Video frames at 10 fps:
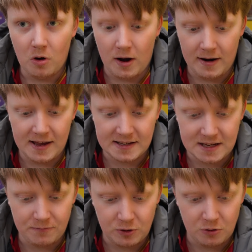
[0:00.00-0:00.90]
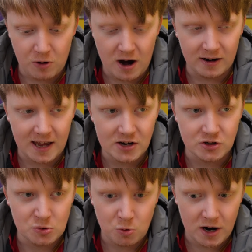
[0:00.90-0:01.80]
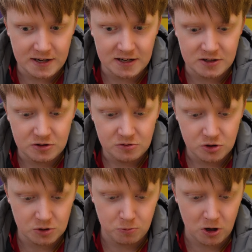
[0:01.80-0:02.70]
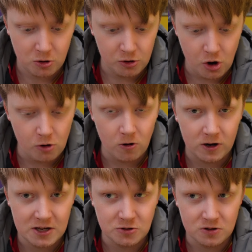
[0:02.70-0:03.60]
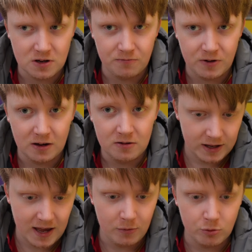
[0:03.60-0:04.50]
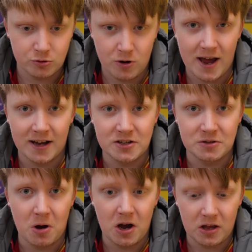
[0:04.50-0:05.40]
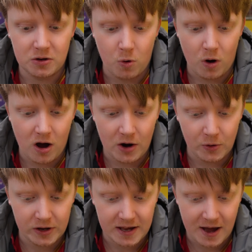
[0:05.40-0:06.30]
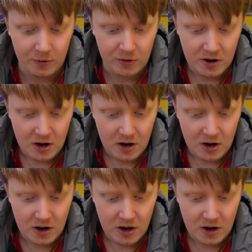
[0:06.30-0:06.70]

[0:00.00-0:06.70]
And except for the rare occasions where I did just brick on no rookies or something, again, was rare because of my quite high rookie count.